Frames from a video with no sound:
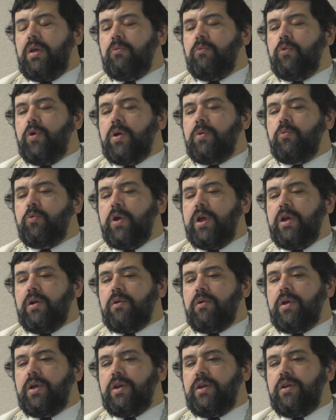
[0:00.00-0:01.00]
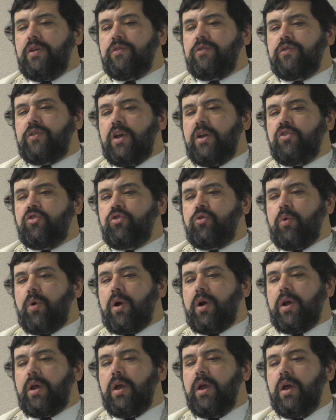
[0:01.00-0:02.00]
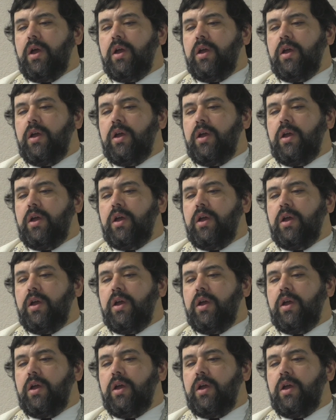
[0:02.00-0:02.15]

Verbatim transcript: when we are in his sanctuary,